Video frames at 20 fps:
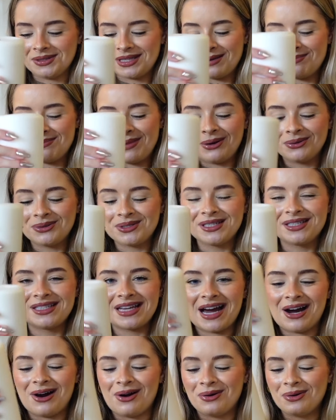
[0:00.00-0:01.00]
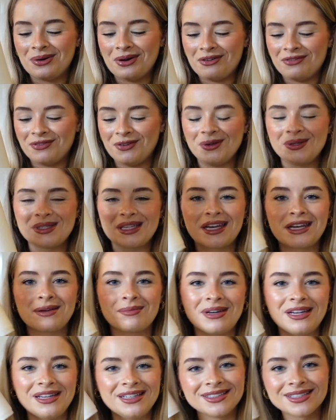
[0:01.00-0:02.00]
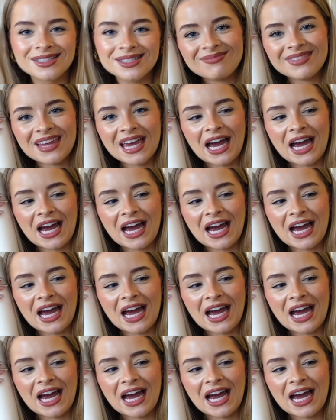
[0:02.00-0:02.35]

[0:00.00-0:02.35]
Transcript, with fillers: they melted down a few centimeters.